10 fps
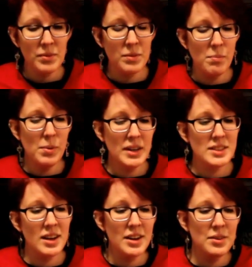
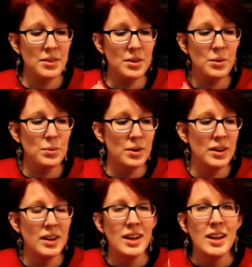But I don't know
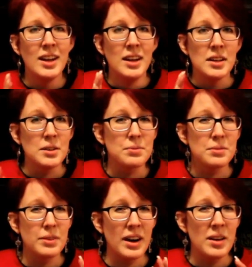
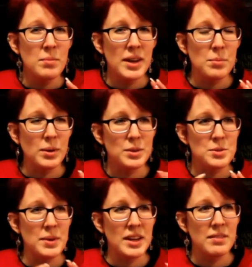if I'm able to
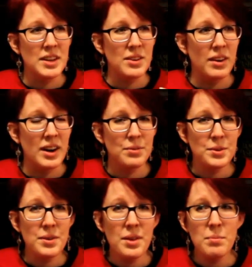make a video
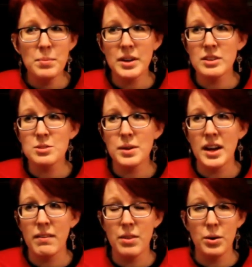after them because we
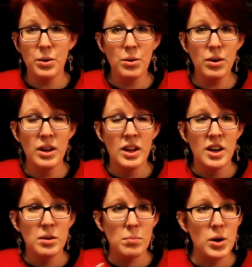have the whole
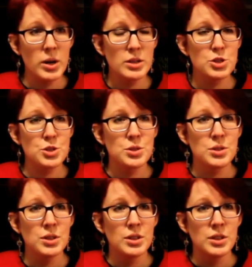March
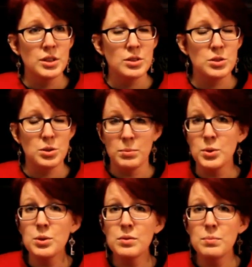to
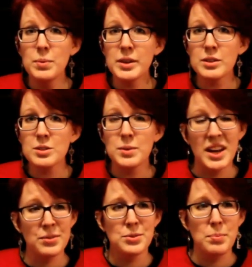move, because we
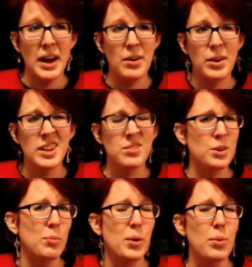have to pay rent
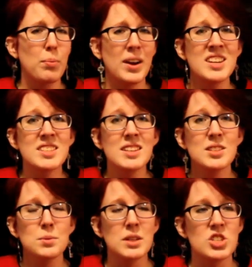for both
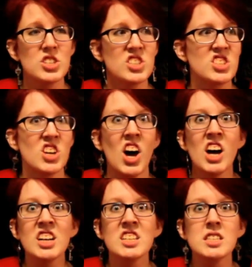places, which
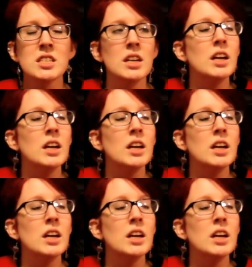sucks.